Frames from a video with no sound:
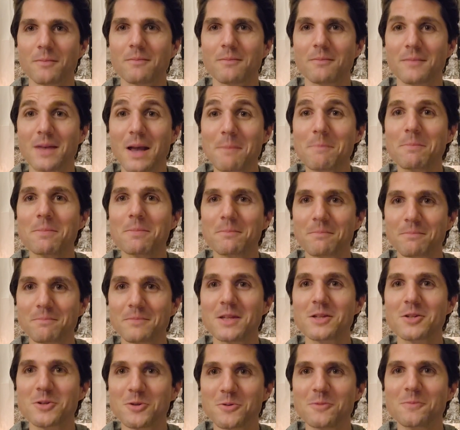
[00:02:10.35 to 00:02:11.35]
Yep, they
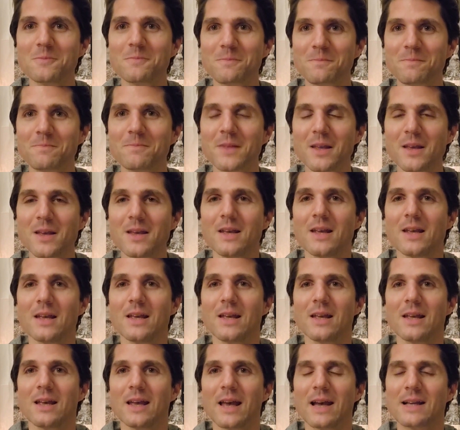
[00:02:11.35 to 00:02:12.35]
do.
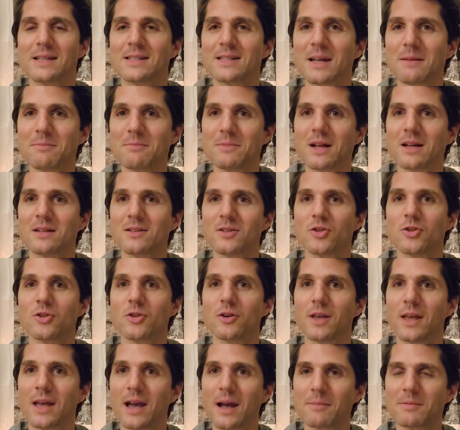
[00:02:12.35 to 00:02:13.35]
Except that the
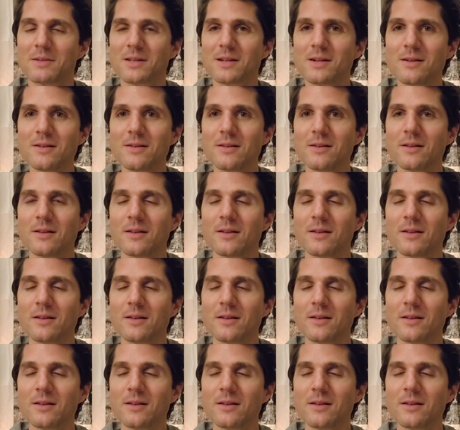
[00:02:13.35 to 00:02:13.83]
captain